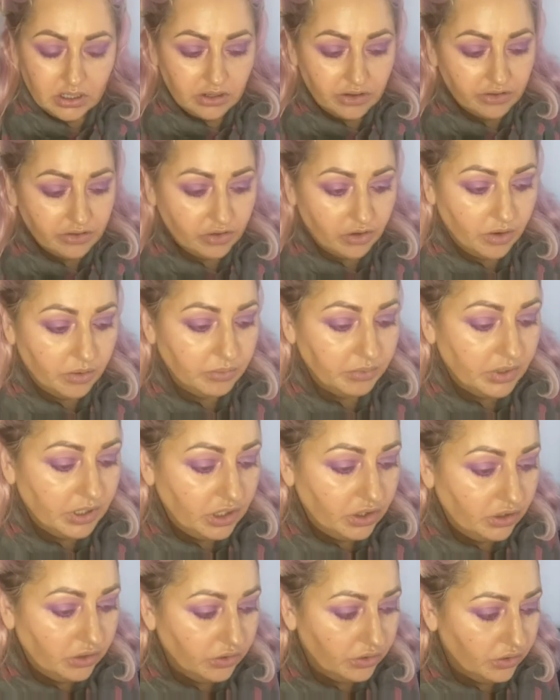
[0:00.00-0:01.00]
So I'm going to
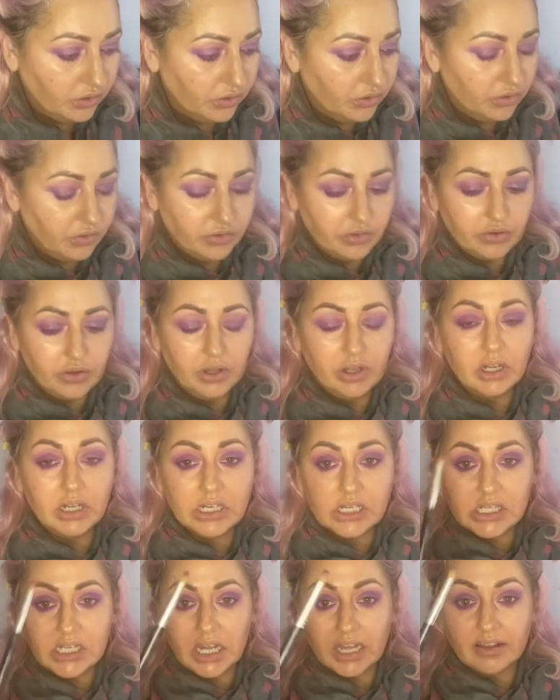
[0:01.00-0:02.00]
use
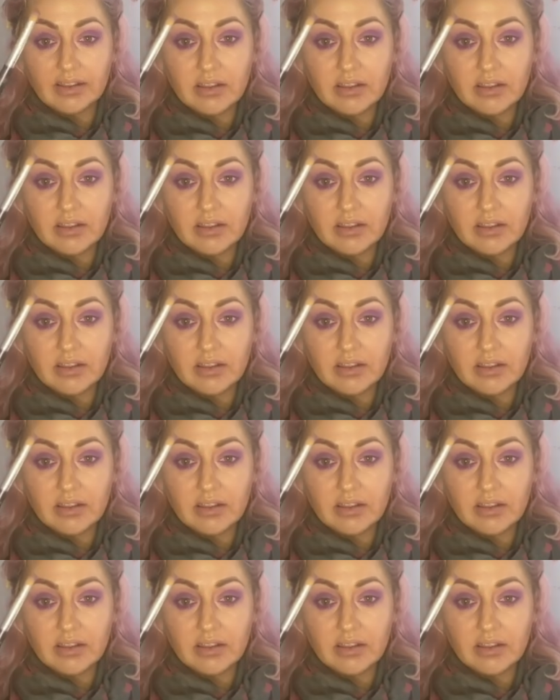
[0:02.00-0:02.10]
that